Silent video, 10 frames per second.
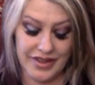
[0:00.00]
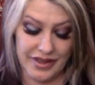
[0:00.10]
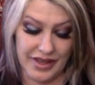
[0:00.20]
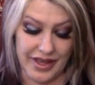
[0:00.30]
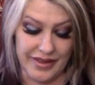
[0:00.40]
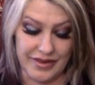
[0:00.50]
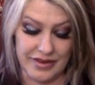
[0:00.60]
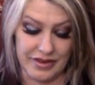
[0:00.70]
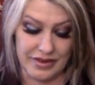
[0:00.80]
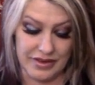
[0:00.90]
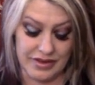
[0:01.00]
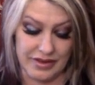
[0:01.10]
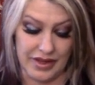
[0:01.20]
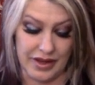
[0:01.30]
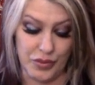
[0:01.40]
And
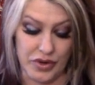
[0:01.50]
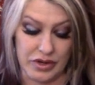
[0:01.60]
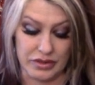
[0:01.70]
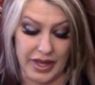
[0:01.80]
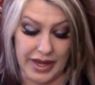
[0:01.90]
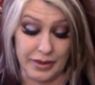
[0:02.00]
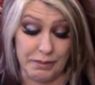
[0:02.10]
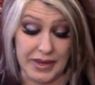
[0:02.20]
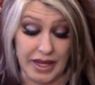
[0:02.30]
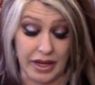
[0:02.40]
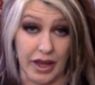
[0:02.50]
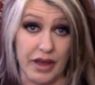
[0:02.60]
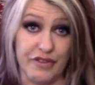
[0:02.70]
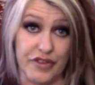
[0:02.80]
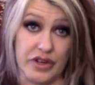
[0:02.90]
they were like me
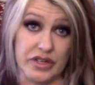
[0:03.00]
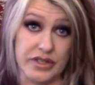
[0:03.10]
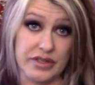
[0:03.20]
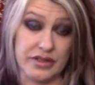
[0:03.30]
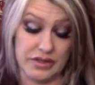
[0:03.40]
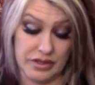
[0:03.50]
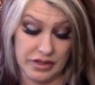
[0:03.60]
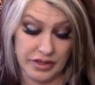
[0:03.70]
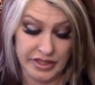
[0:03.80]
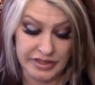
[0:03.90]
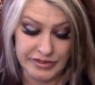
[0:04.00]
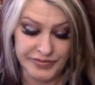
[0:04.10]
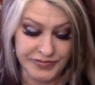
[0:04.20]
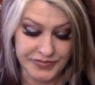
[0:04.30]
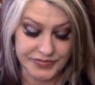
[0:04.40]
at first,
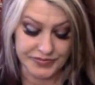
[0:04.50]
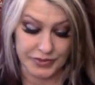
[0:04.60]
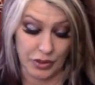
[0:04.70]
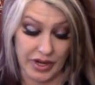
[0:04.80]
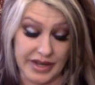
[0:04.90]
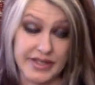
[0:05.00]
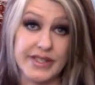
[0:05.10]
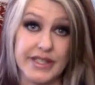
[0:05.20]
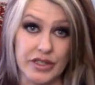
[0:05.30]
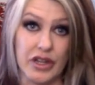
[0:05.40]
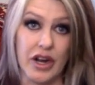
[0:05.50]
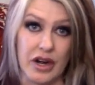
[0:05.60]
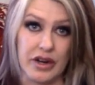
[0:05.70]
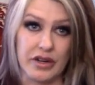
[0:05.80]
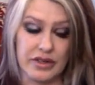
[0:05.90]
and still
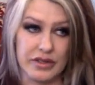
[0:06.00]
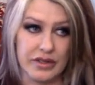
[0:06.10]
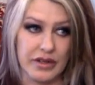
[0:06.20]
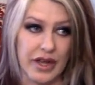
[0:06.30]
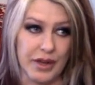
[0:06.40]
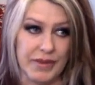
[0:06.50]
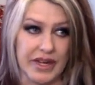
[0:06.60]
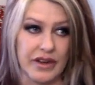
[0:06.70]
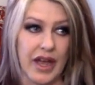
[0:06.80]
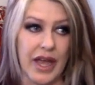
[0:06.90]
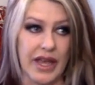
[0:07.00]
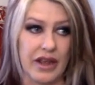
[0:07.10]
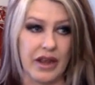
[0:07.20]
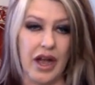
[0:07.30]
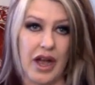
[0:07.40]
are. I mean,
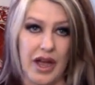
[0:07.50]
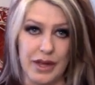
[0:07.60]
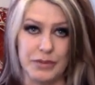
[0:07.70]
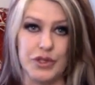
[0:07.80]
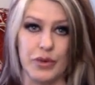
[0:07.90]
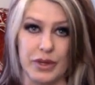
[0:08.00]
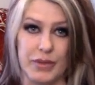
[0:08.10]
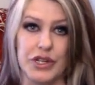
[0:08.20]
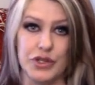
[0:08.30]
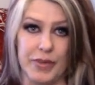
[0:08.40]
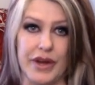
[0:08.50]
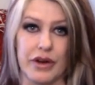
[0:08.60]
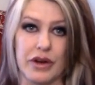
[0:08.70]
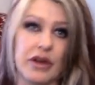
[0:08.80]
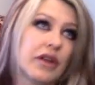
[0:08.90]
I'm doing much
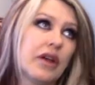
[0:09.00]
better,